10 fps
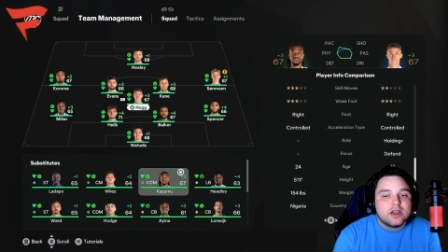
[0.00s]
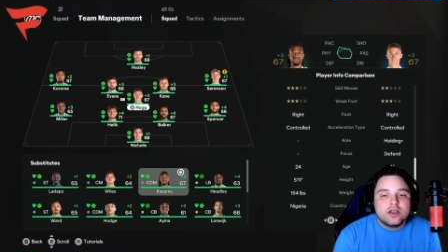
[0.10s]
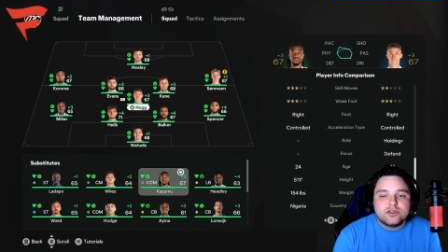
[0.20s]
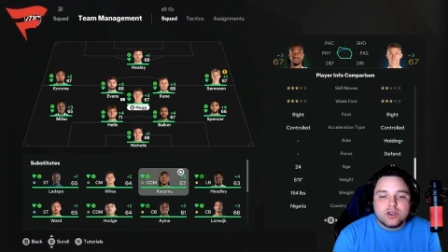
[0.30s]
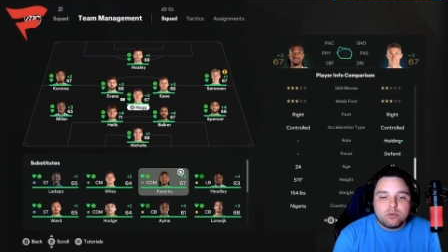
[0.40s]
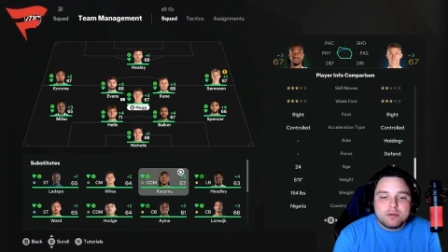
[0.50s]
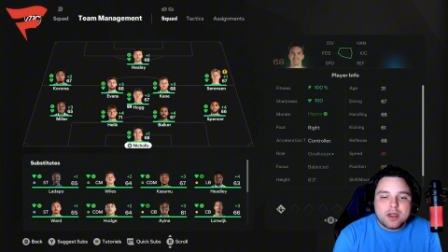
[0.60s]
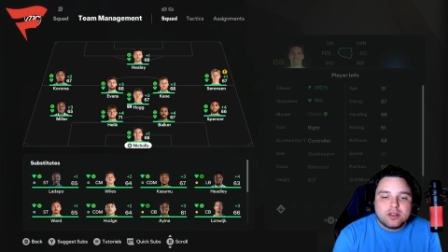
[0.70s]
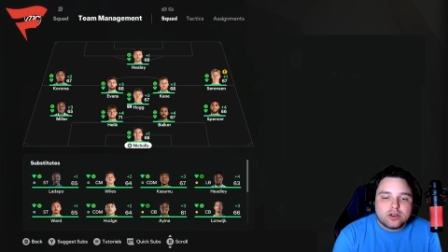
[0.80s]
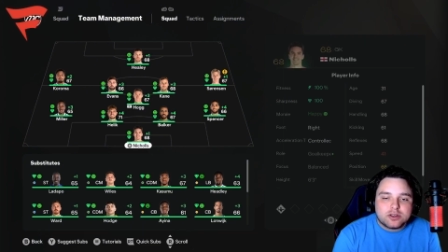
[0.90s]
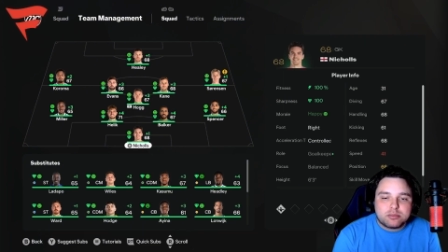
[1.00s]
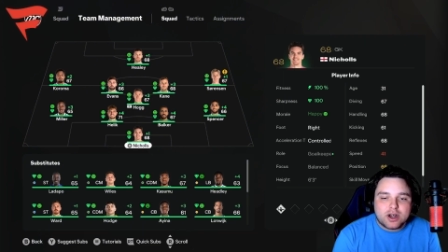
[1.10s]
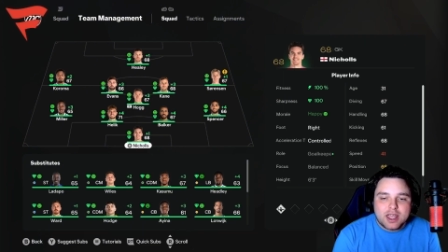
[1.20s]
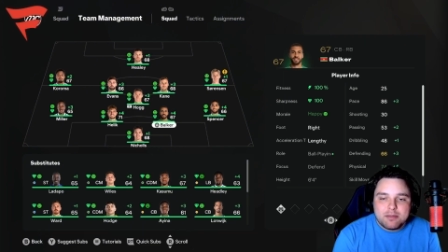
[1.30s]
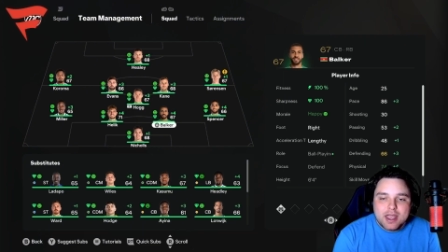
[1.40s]
So we might look to bring
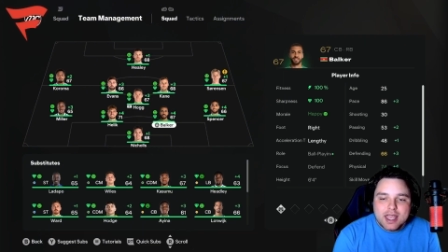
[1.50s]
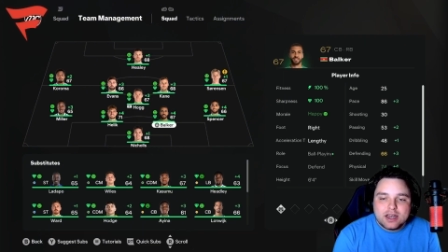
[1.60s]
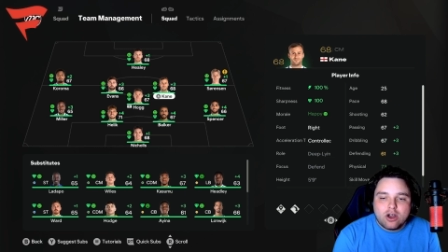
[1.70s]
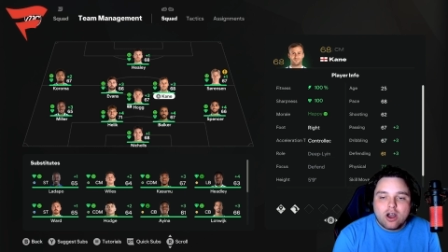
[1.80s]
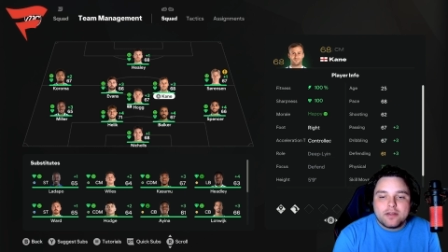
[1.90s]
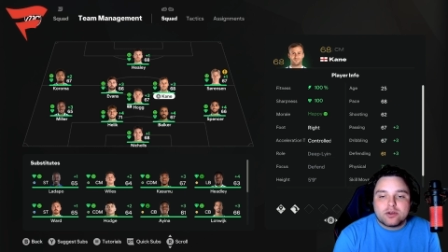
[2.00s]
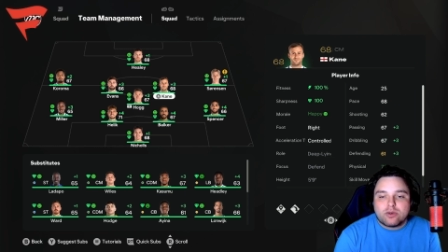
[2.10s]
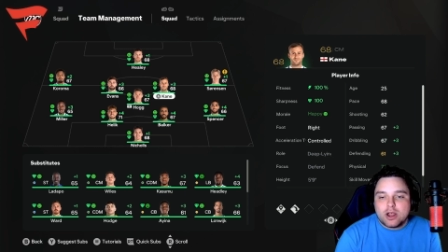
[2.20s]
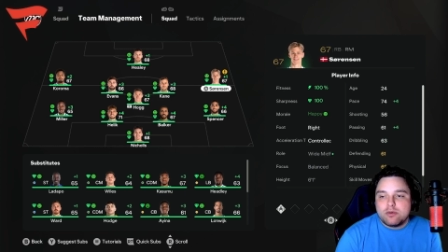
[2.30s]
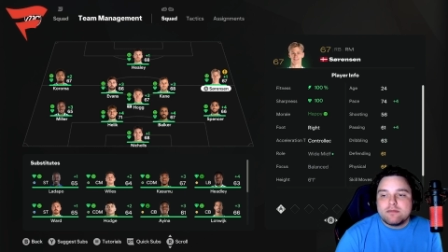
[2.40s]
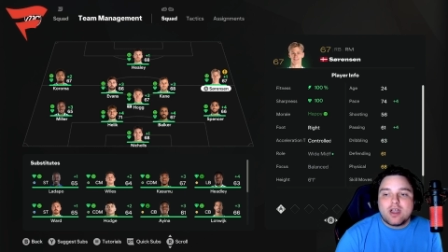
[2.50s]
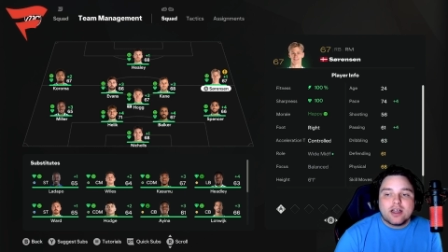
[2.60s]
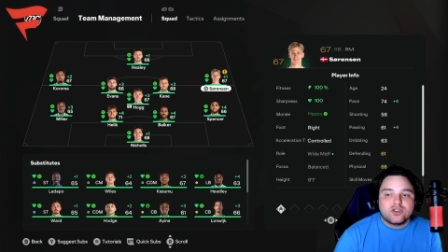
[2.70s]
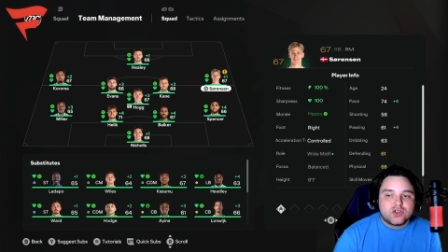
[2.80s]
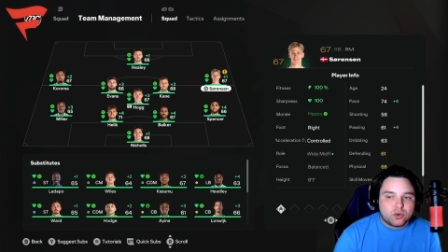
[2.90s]
him in. On the right, we've
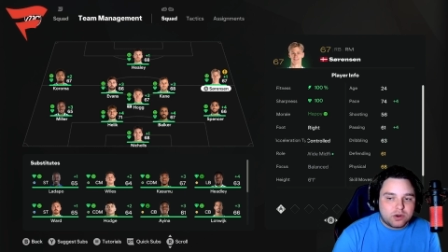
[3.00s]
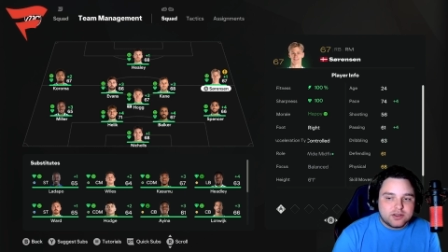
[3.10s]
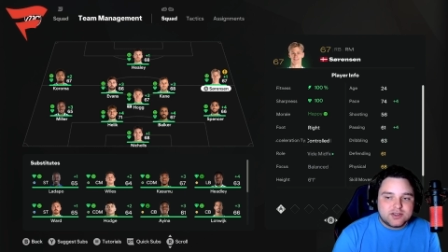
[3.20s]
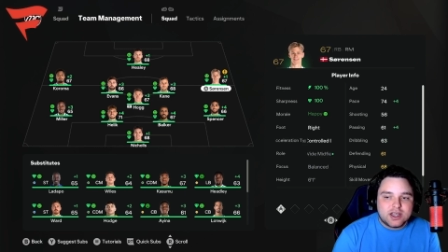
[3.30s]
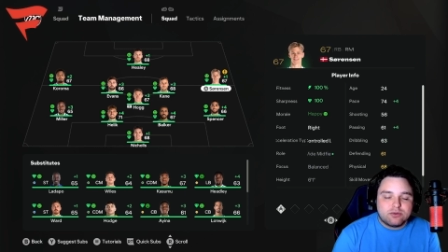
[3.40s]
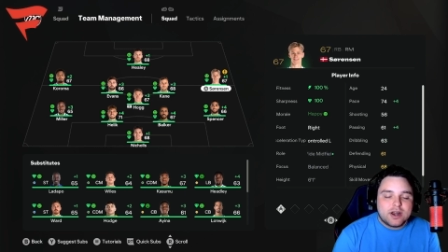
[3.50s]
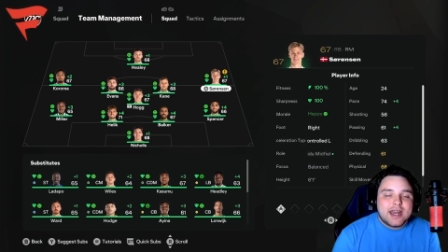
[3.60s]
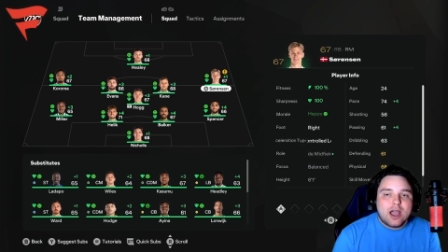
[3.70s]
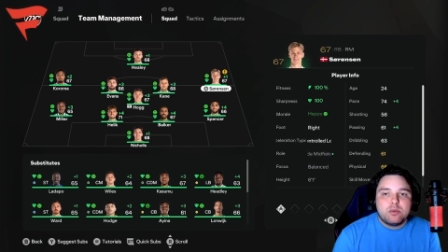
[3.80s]
got Sorensen right now.